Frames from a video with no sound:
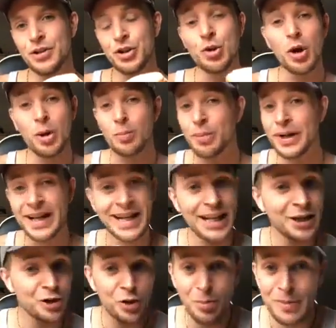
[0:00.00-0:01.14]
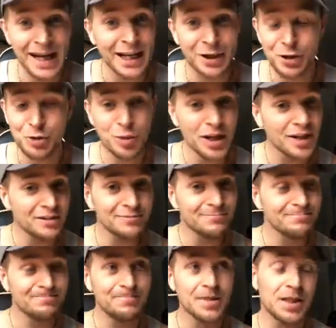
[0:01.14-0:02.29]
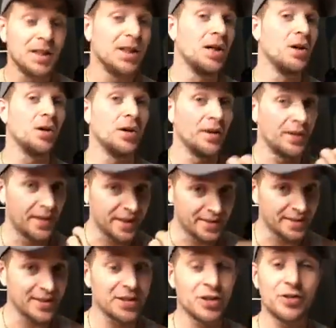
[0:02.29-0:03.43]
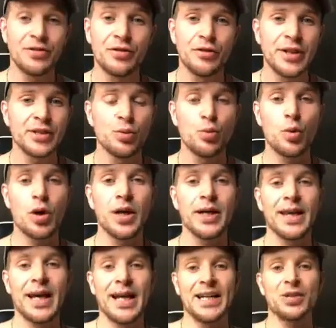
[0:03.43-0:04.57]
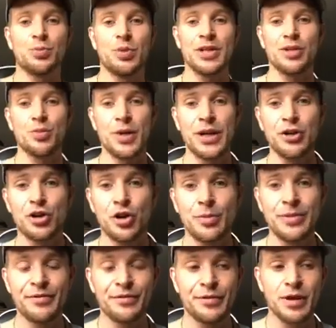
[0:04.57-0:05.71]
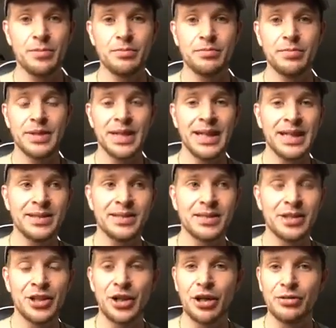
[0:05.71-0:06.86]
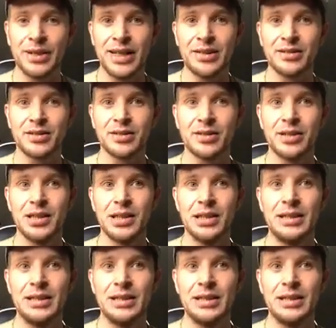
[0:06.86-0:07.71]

You are bringing in your male as well. This is another reason why that expression where you're coming from is, you know, it's